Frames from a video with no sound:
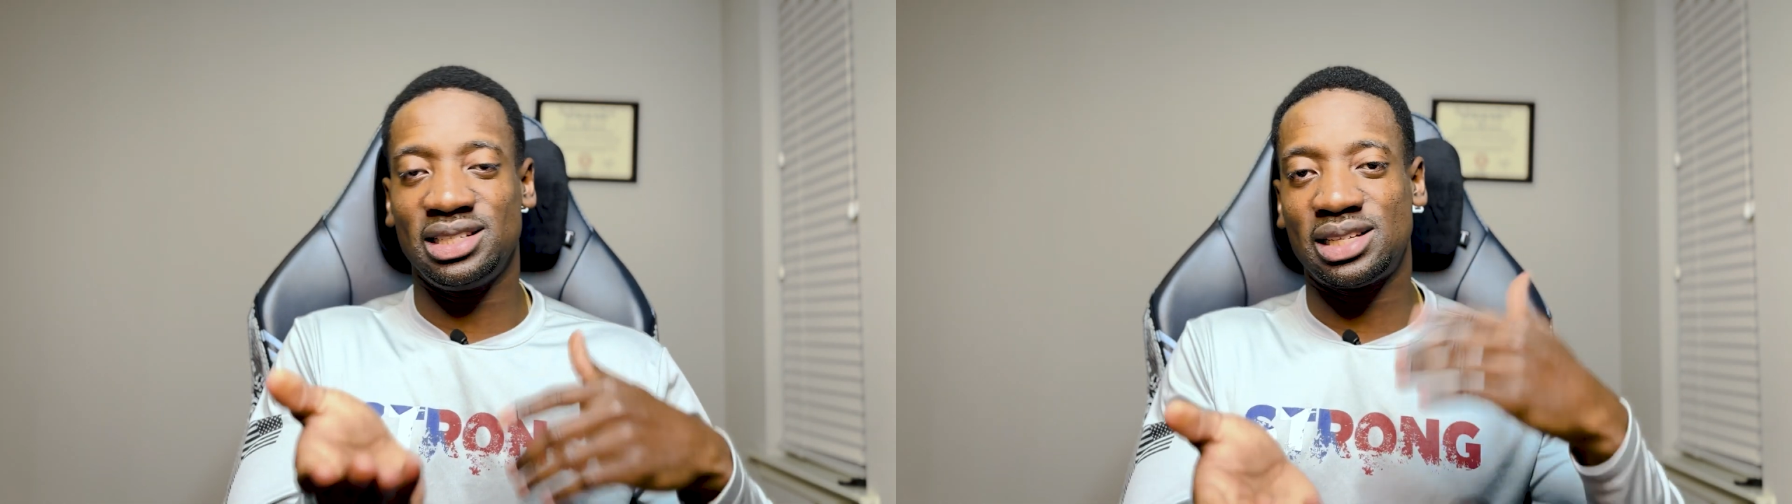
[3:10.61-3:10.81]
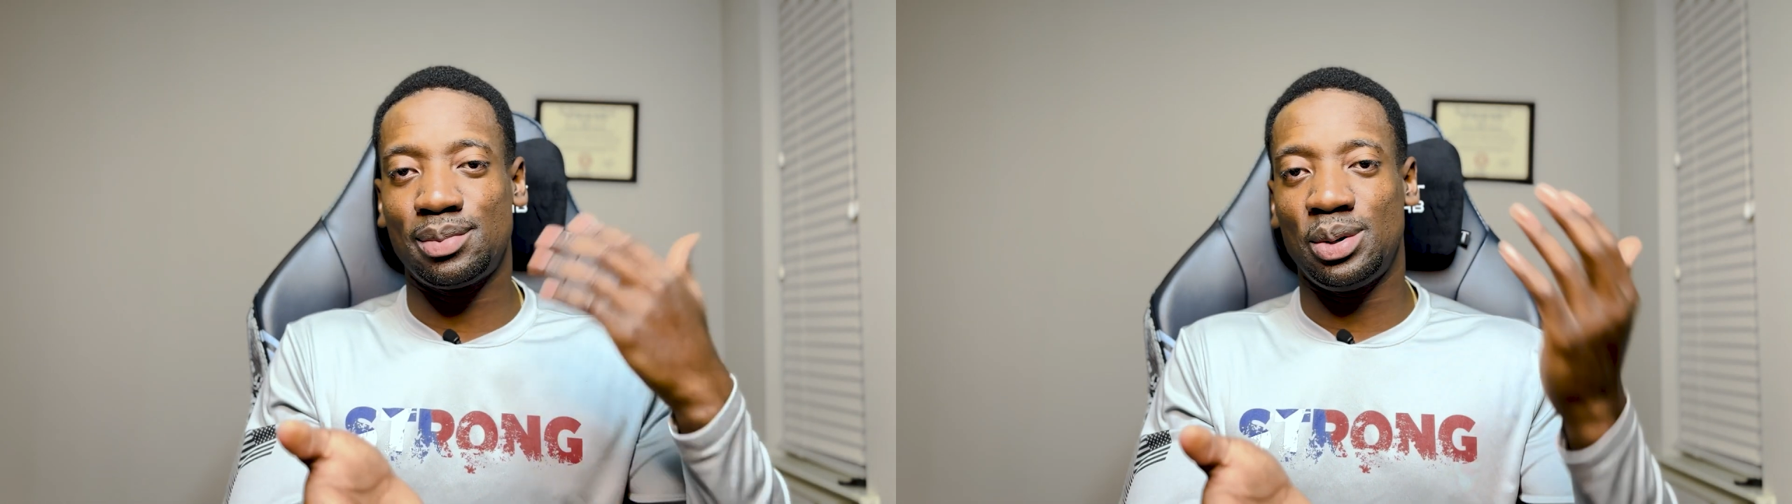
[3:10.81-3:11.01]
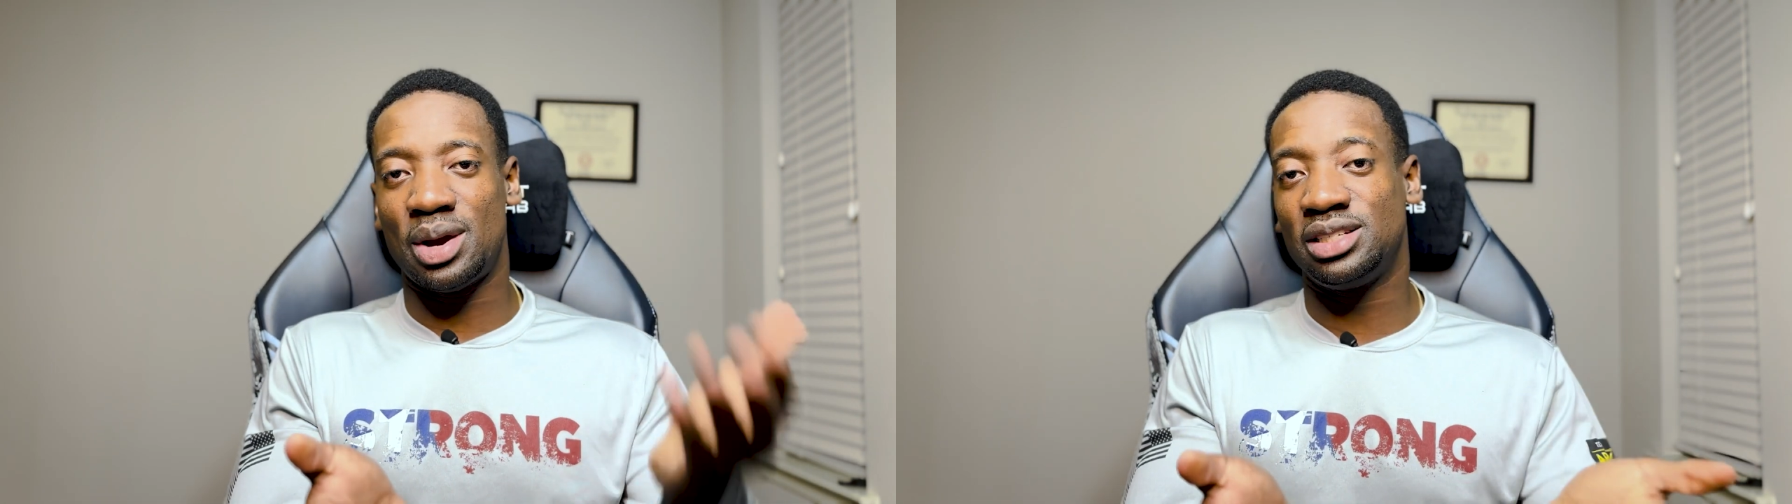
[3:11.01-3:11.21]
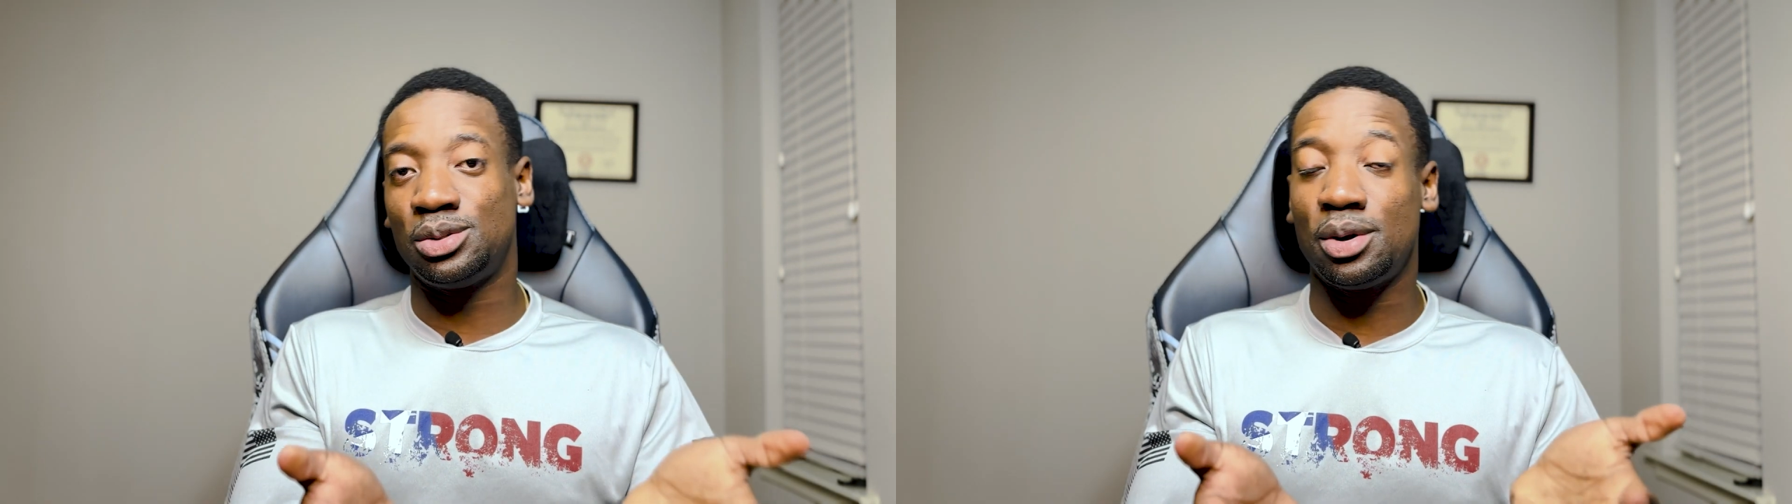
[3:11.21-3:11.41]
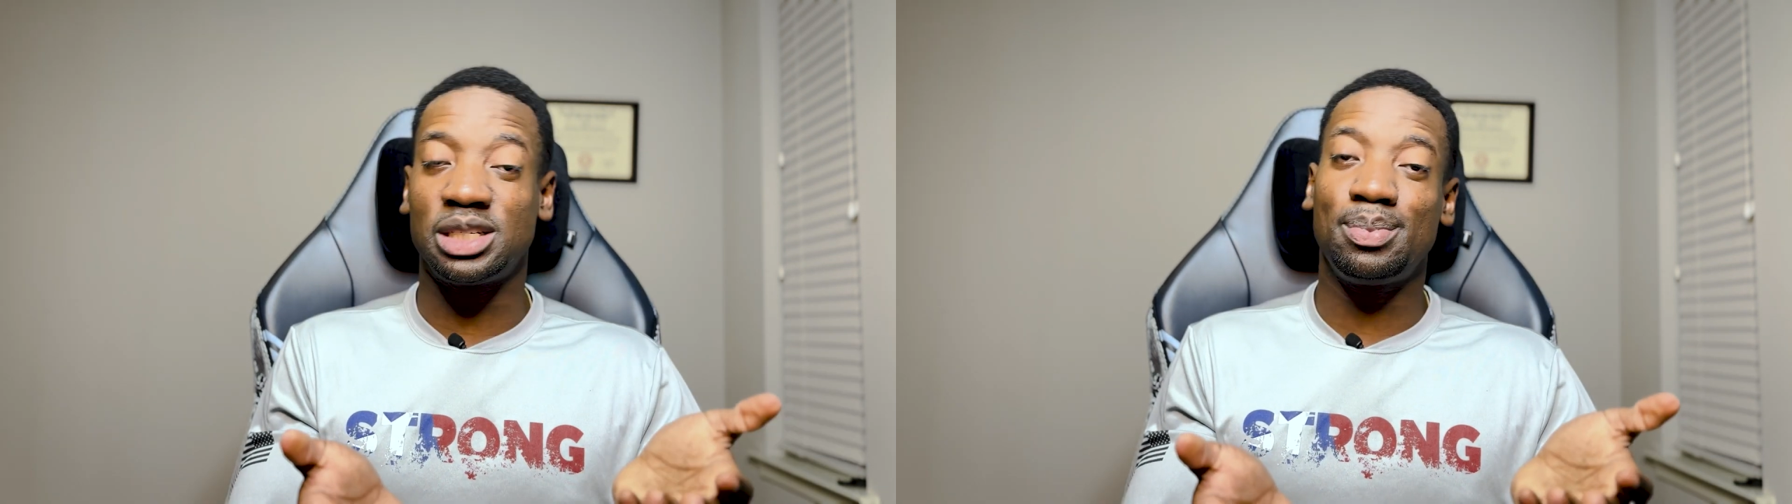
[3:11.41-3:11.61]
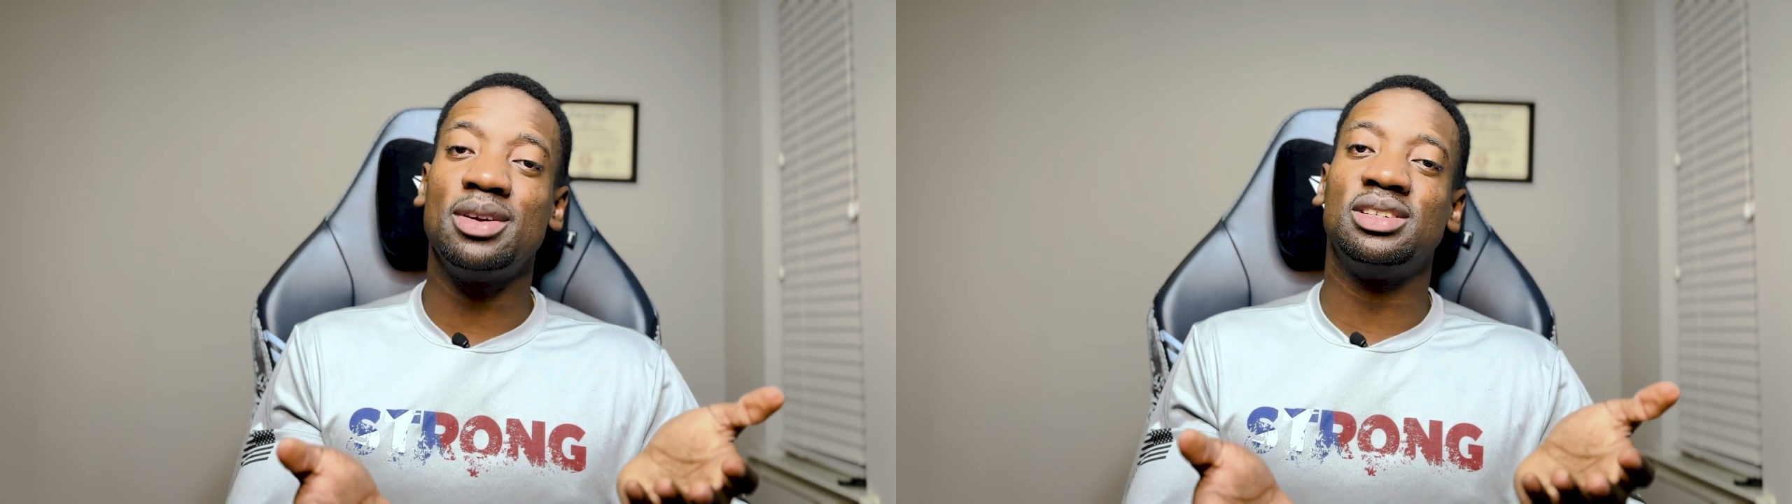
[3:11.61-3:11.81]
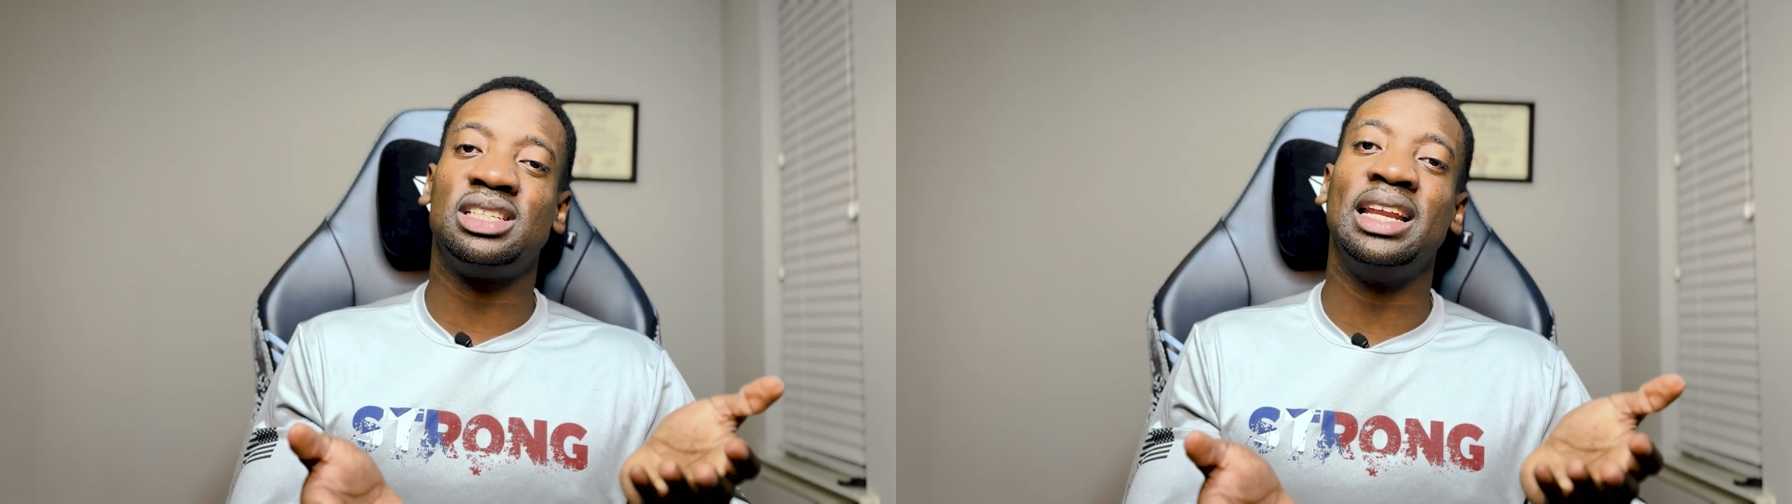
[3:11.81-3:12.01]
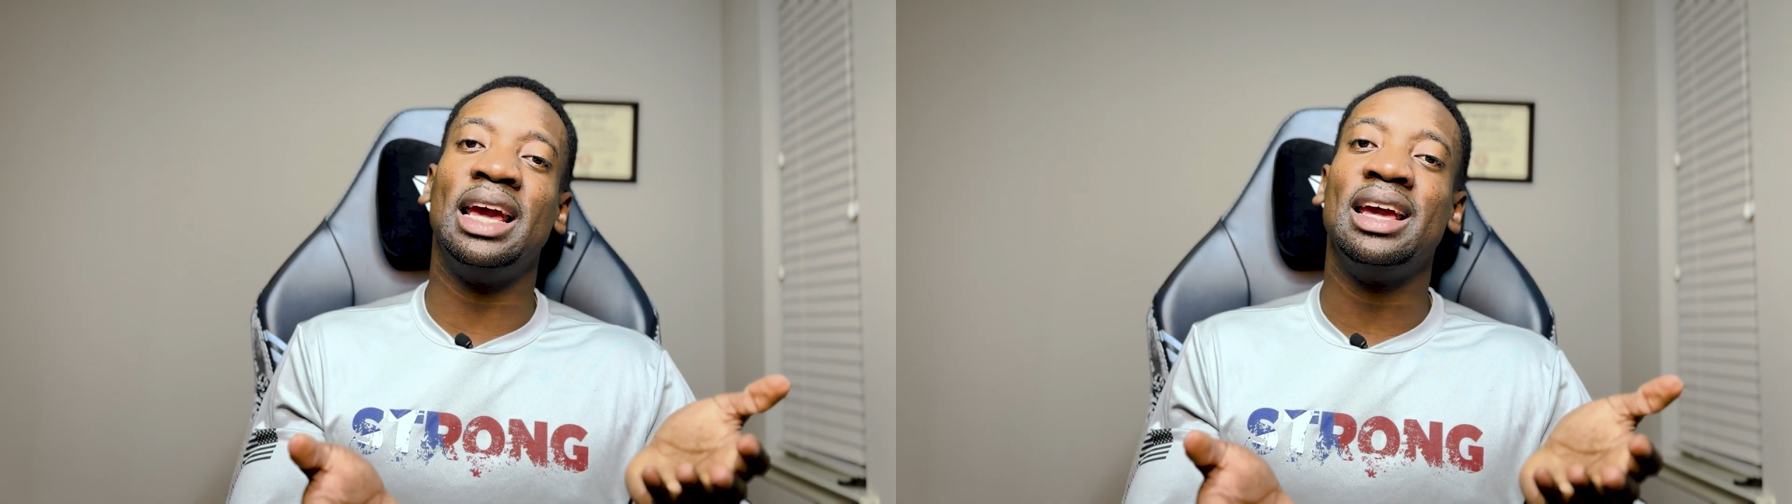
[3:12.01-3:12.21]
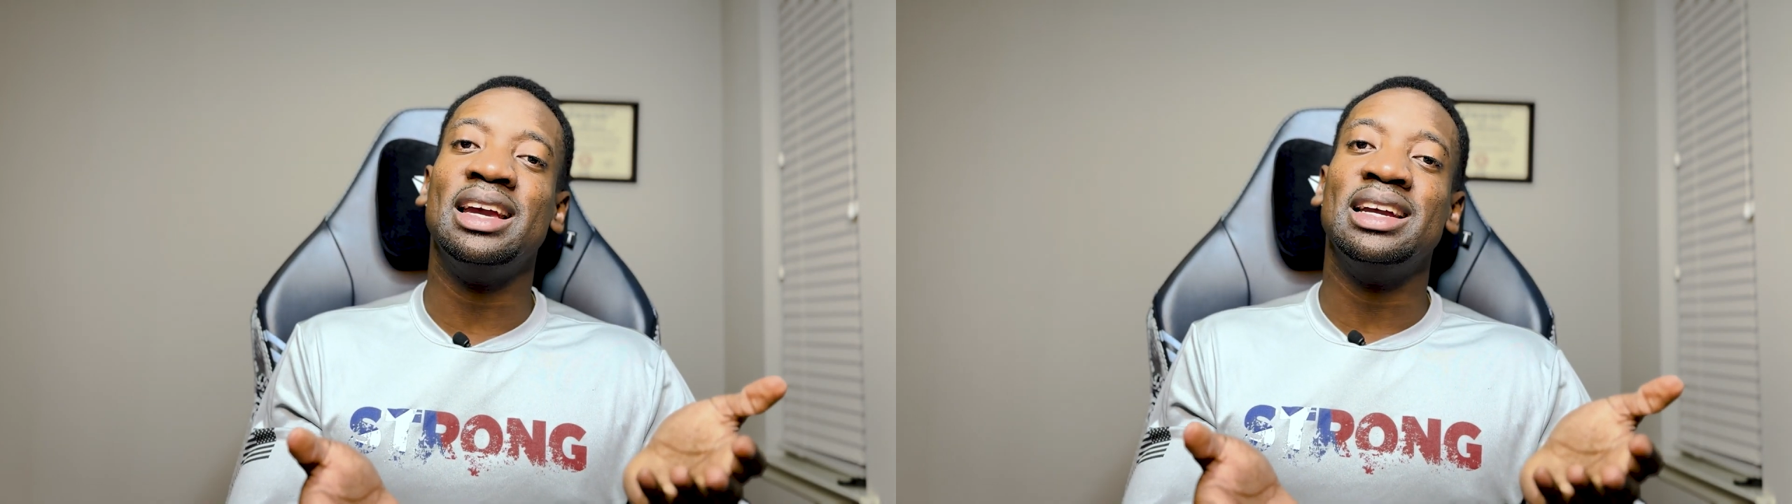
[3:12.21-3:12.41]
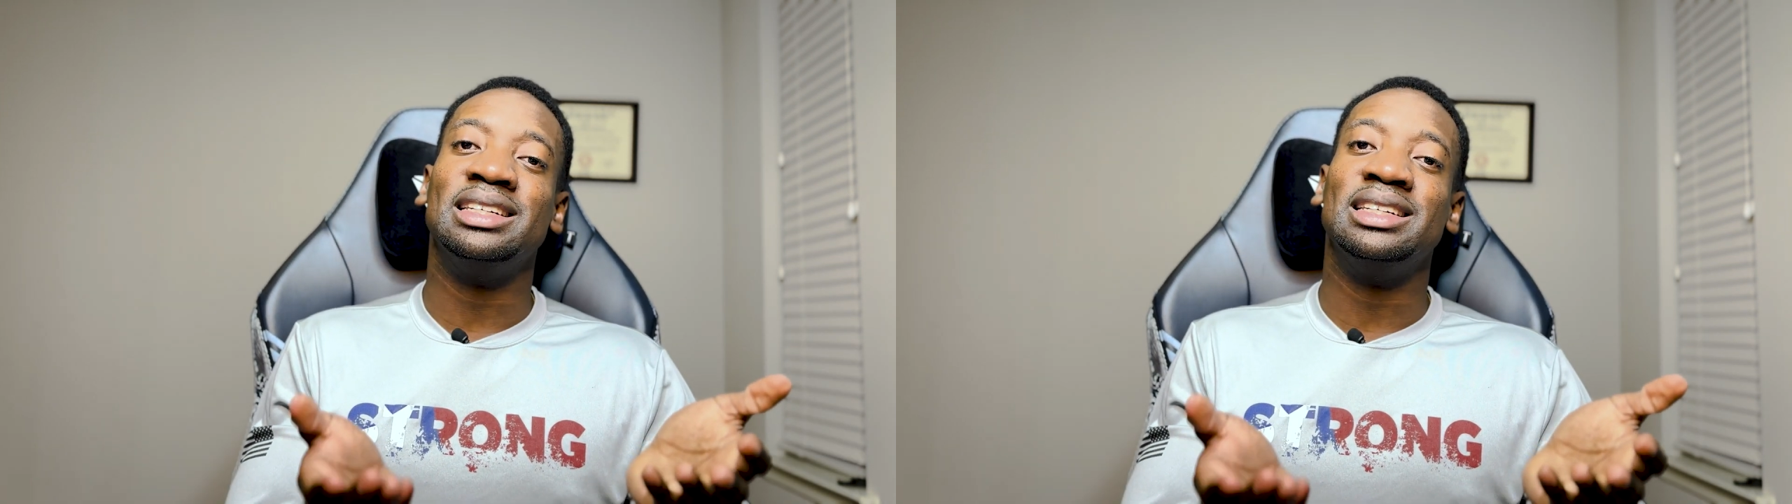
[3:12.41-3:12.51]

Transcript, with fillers: and somebody who has no experience in it,